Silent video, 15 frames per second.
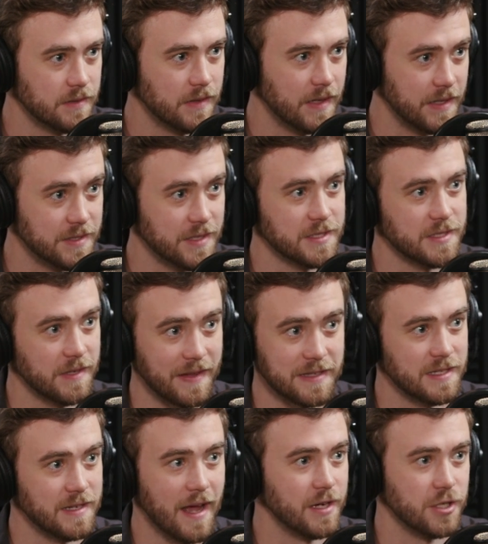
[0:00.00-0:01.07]
existing
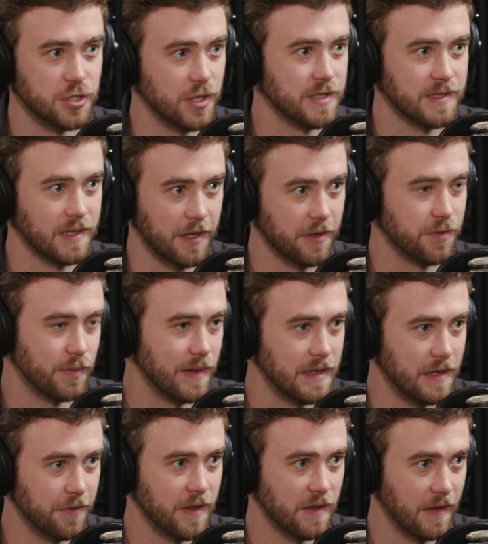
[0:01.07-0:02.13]
that's not just like a
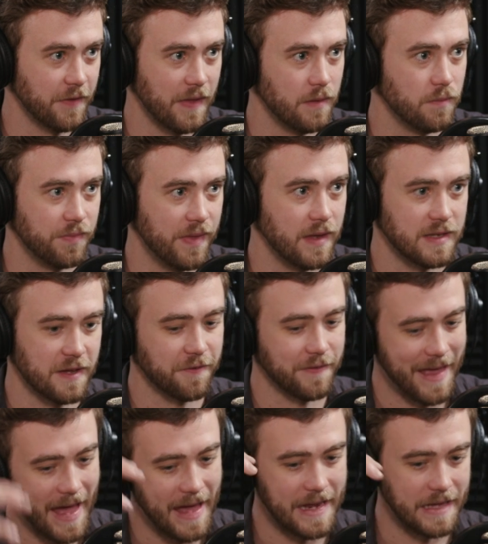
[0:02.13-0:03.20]
3D thing. Like they
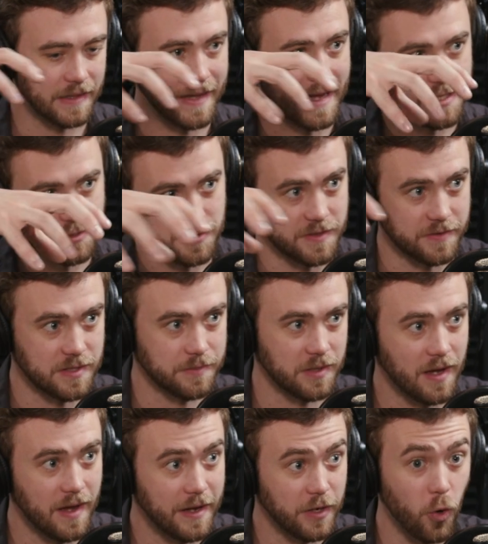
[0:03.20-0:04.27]
definitely had a light source of some
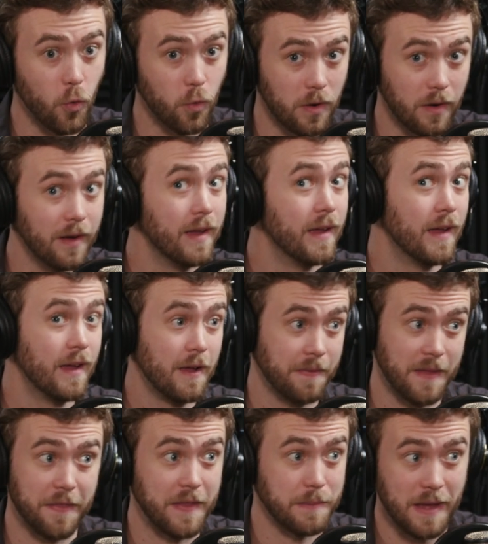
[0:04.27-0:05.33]
kind, or that
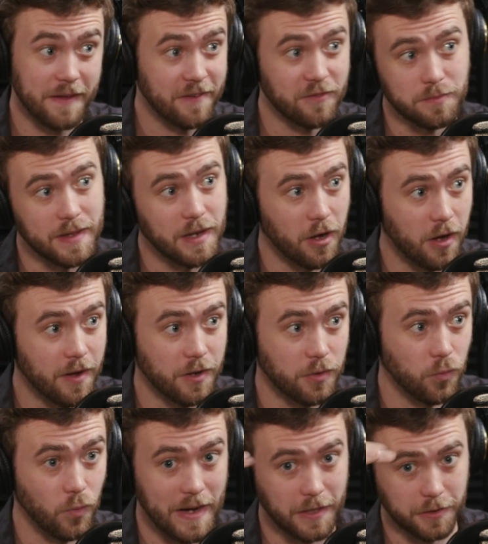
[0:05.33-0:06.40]
thing may have even been on
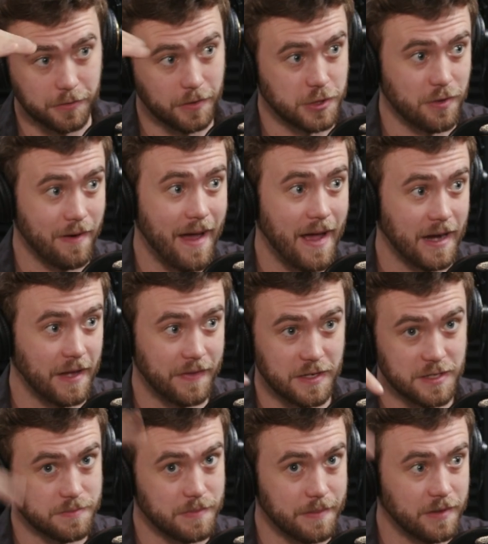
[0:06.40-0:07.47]
a rail or a track, and they
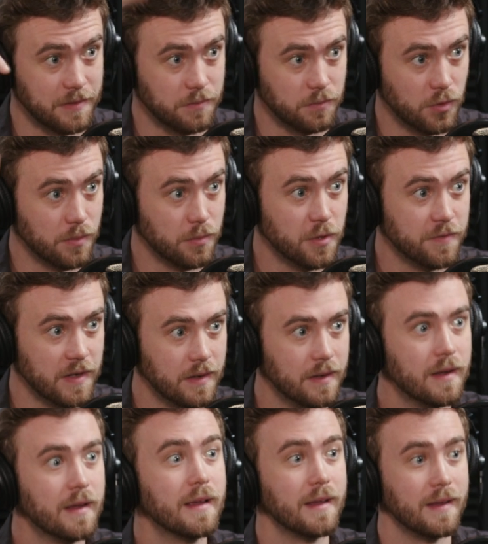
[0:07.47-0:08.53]
just maybe to give the real
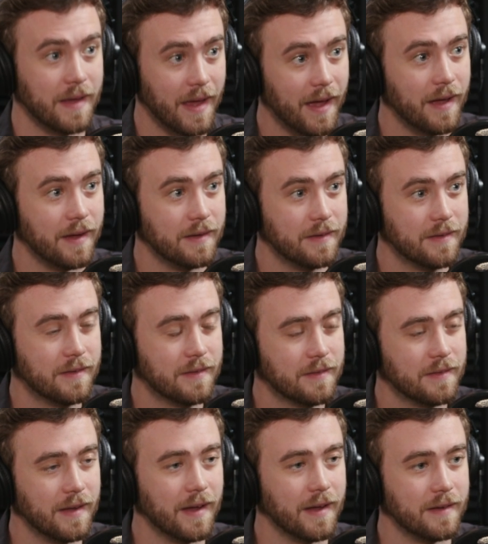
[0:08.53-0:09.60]
lighting effect.
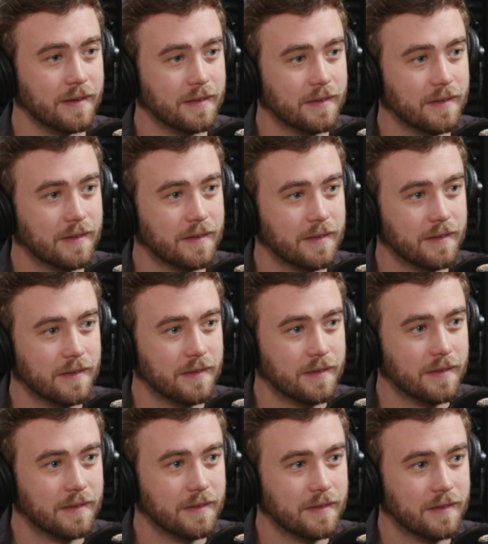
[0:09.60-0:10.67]
Yeah.
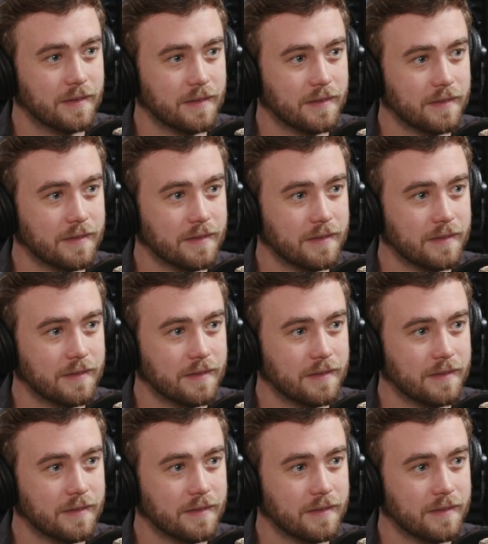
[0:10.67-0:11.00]
It's amazing. I mean,